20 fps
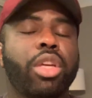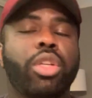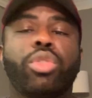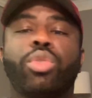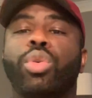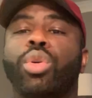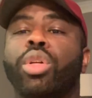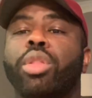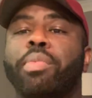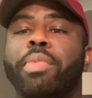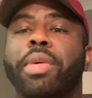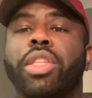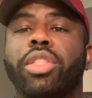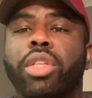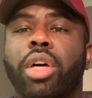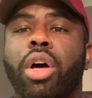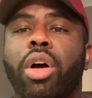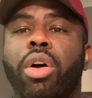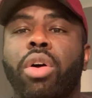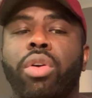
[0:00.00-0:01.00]
Truth be
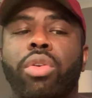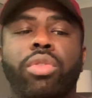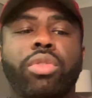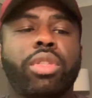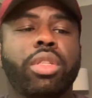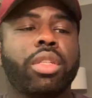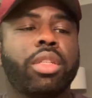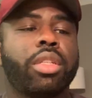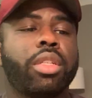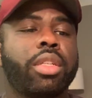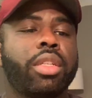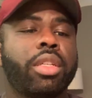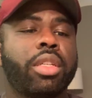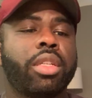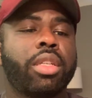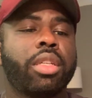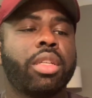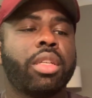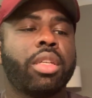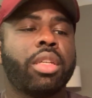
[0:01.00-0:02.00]
told,
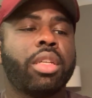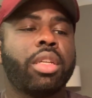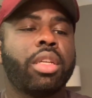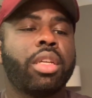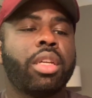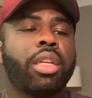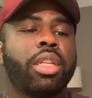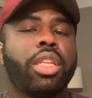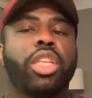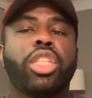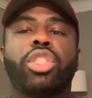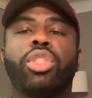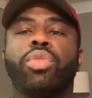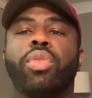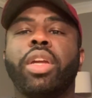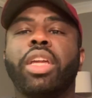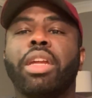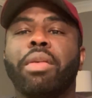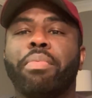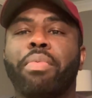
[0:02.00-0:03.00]
does
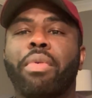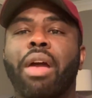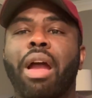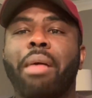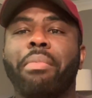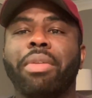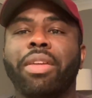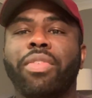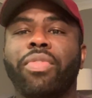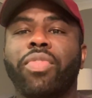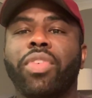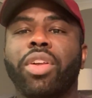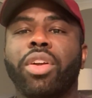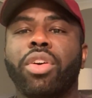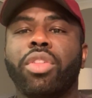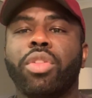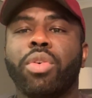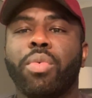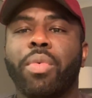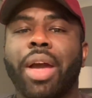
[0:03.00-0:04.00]
Trina probably
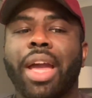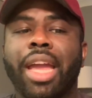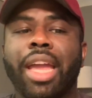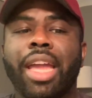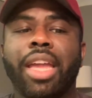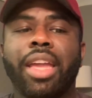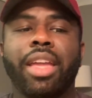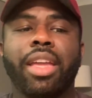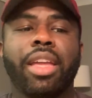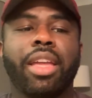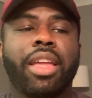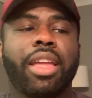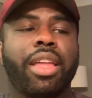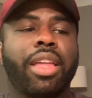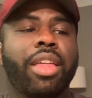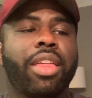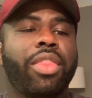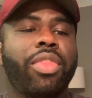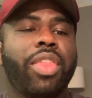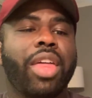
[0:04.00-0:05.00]
feel the way
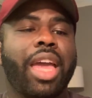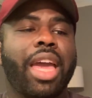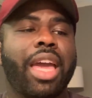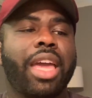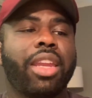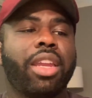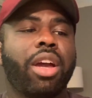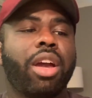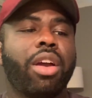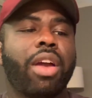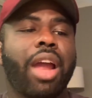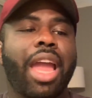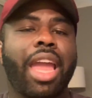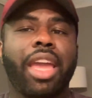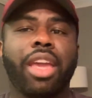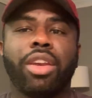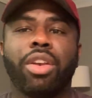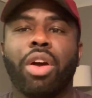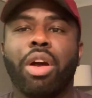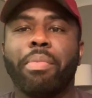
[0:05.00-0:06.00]
that her
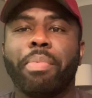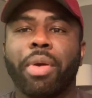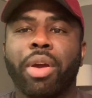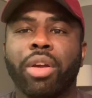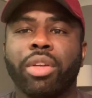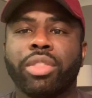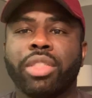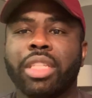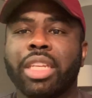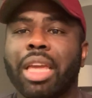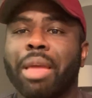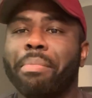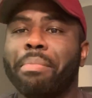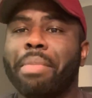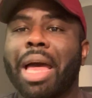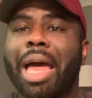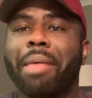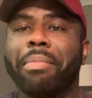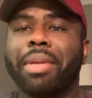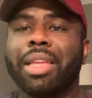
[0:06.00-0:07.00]
A&R person and
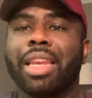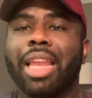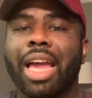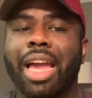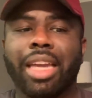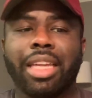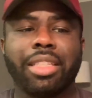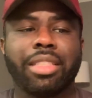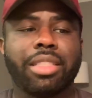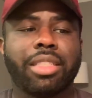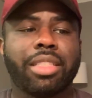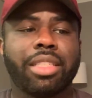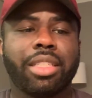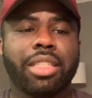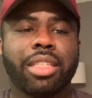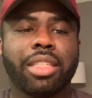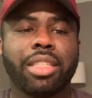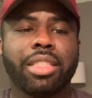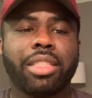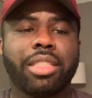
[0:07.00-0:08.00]
Bobby Lights
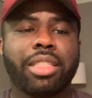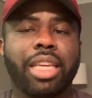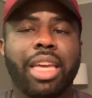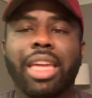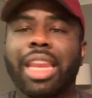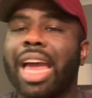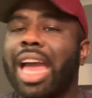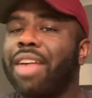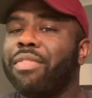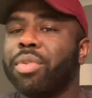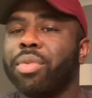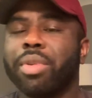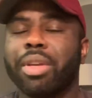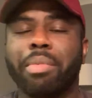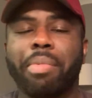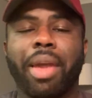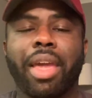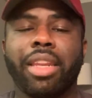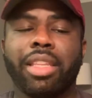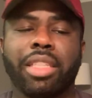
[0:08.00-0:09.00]
said? I haven't
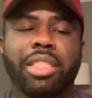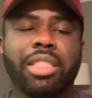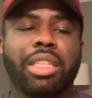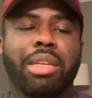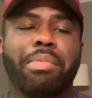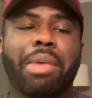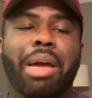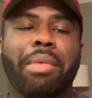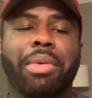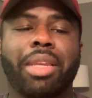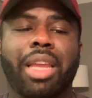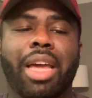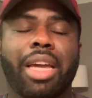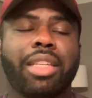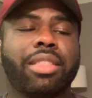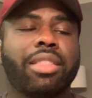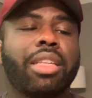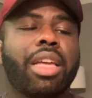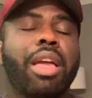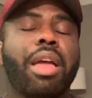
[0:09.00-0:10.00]
really paid attention to Bobby
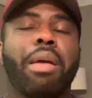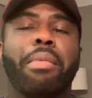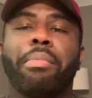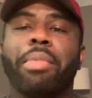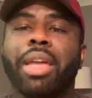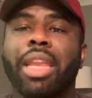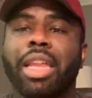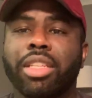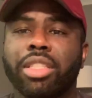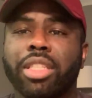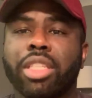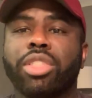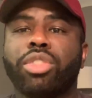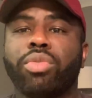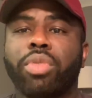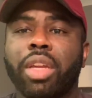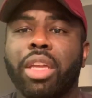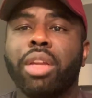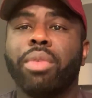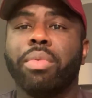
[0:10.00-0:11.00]
Lights. But does
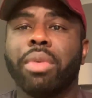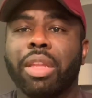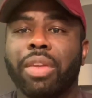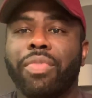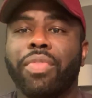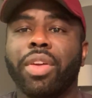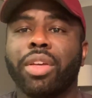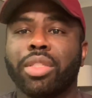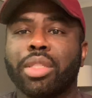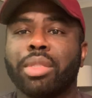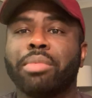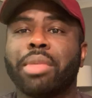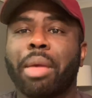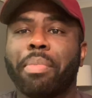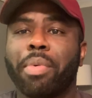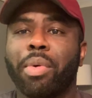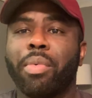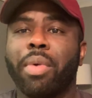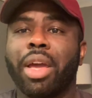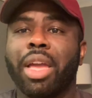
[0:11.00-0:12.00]
Trina really feel some
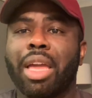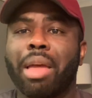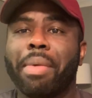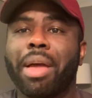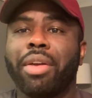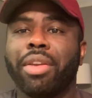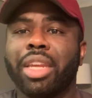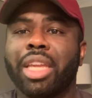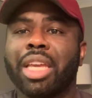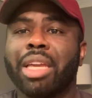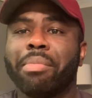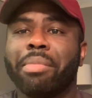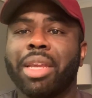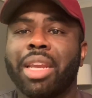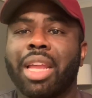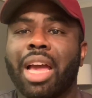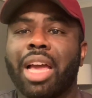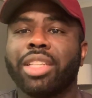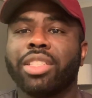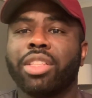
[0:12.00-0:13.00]
type of way about Nicki
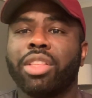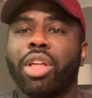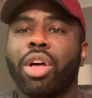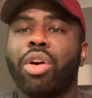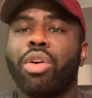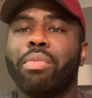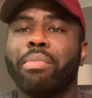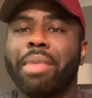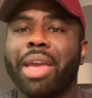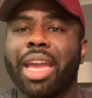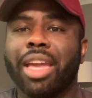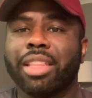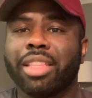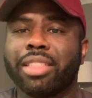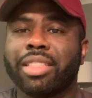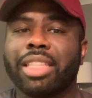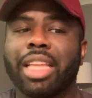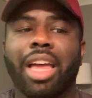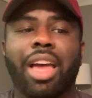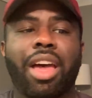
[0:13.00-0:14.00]
Minaj and the whole Meg
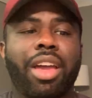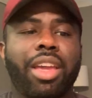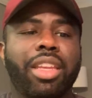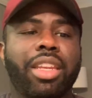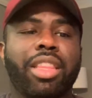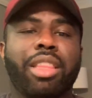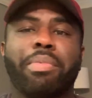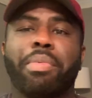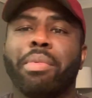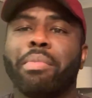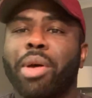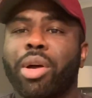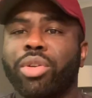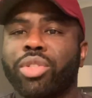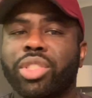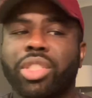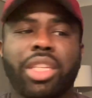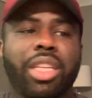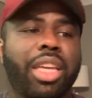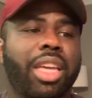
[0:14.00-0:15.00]
Thee Stallion and the
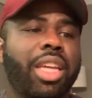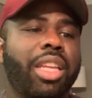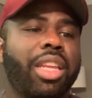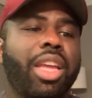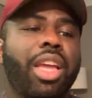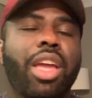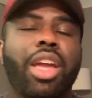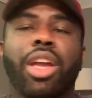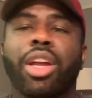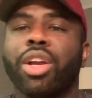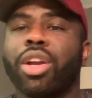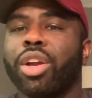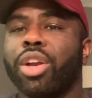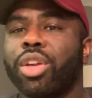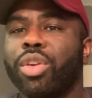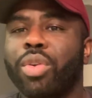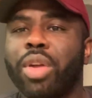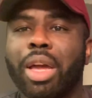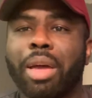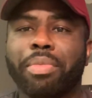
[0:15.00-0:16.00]
promotion and, girl,
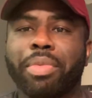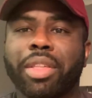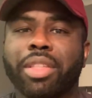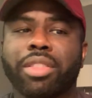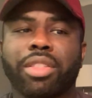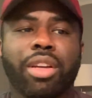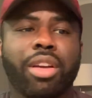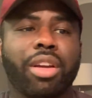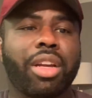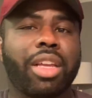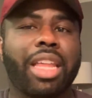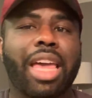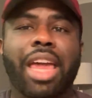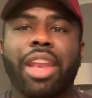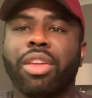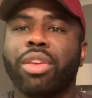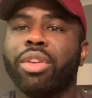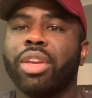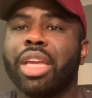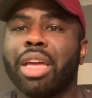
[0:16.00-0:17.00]
you helped this girl
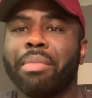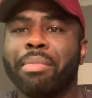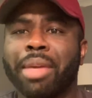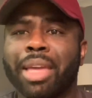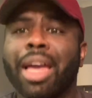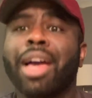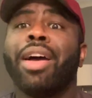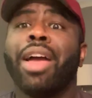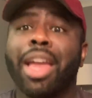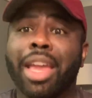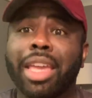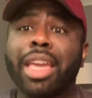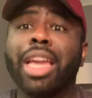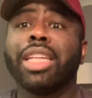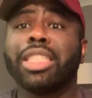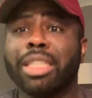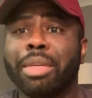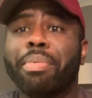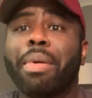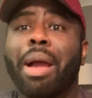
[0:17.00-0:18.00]
out and you didn't help me out?
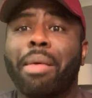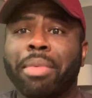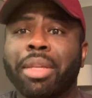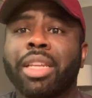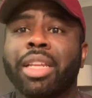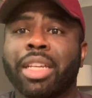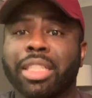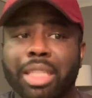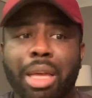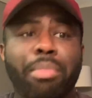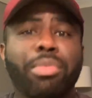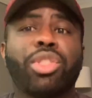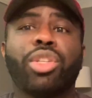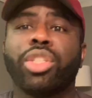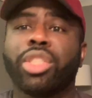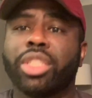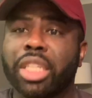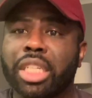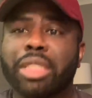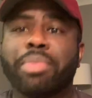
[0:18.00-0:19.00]
Yeah, she probably does. I'm
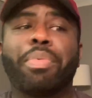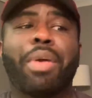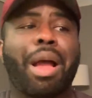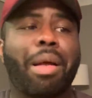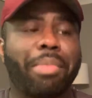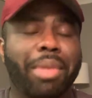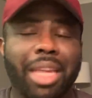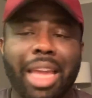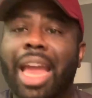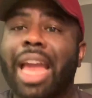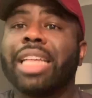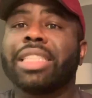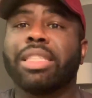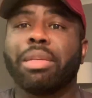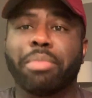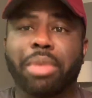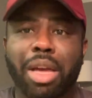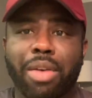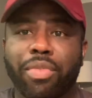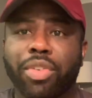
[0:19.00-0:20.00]
sure she's probably had
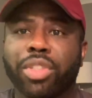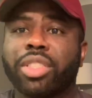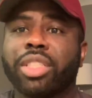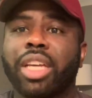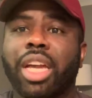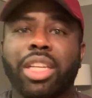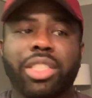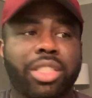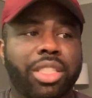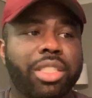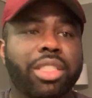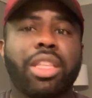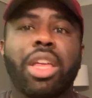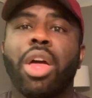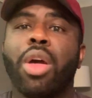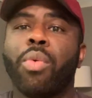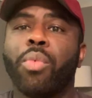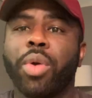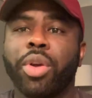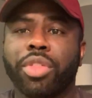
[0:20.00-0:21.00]
some conversations
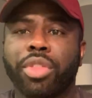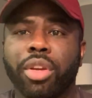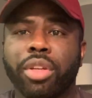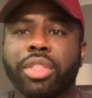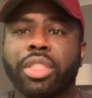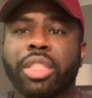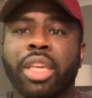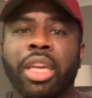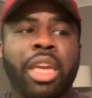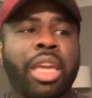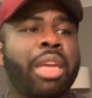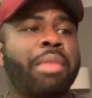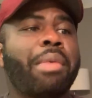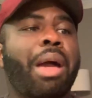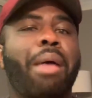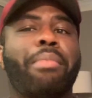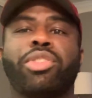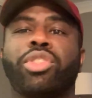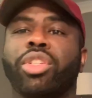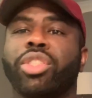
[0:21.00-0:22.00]
with her team.
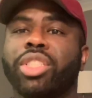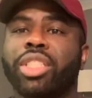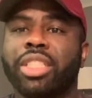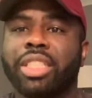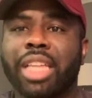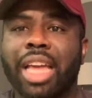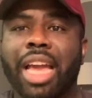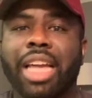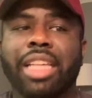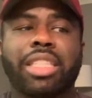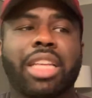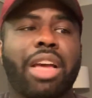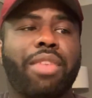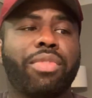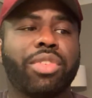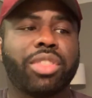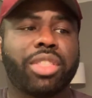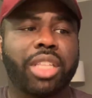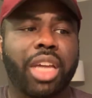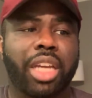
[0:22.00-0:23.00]
I'm sure she's had
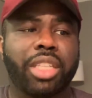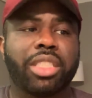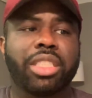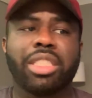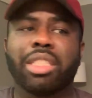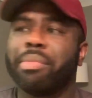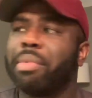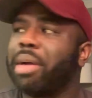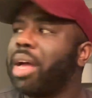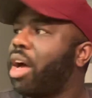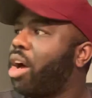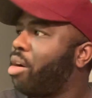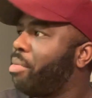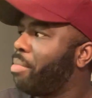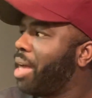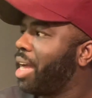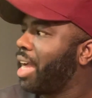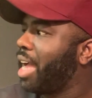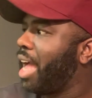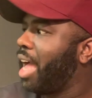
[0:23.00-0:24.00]
conversations about, oh,
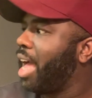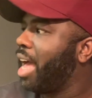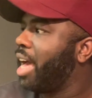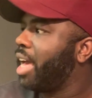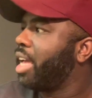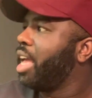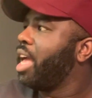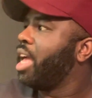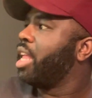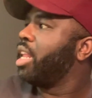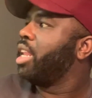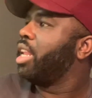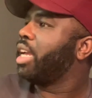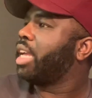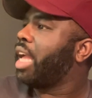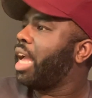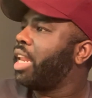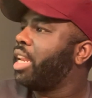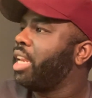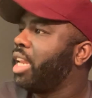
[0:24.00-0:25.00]
my God,
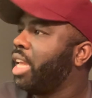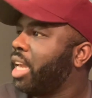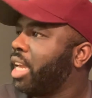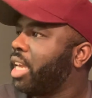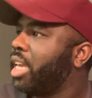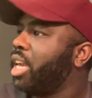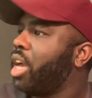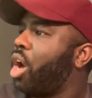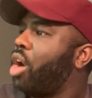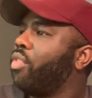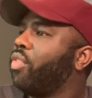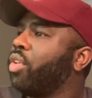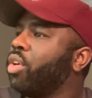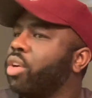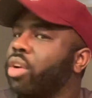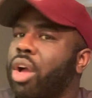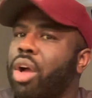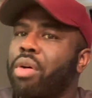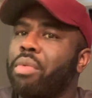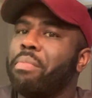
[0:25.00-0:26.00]
look at Nicki over
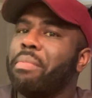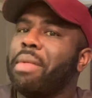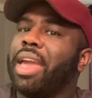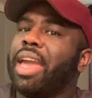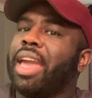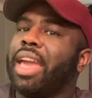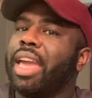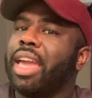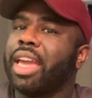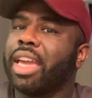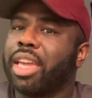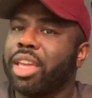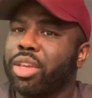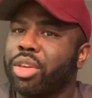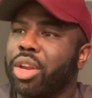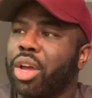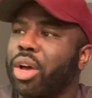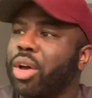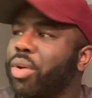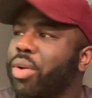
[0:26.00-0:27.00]
here on Meg.
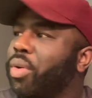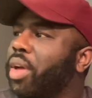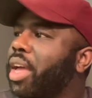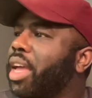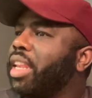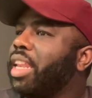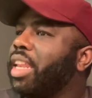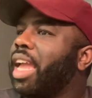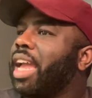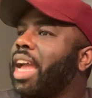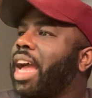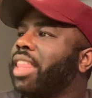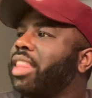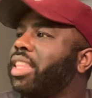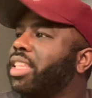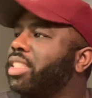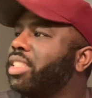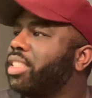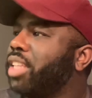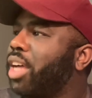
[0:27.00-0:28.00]
You know, they got
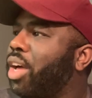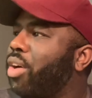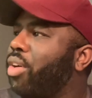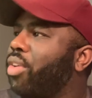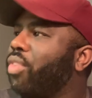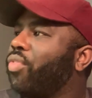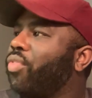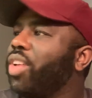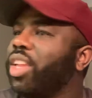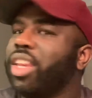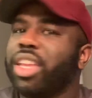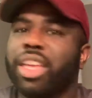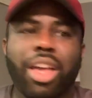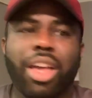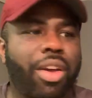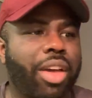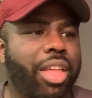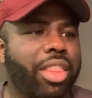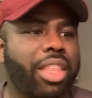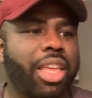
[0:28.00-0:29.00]
this song
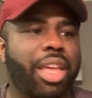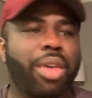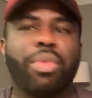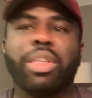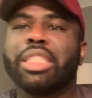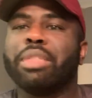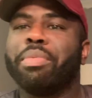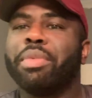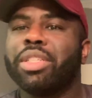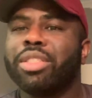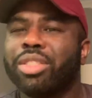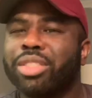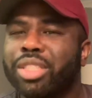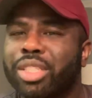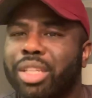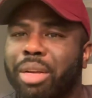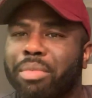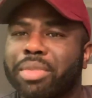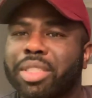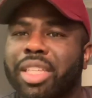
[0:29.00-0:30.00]
video and then we supposed, you
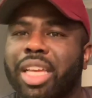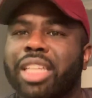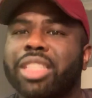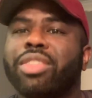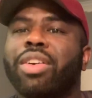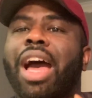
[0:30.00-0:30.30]
see what I'm saying?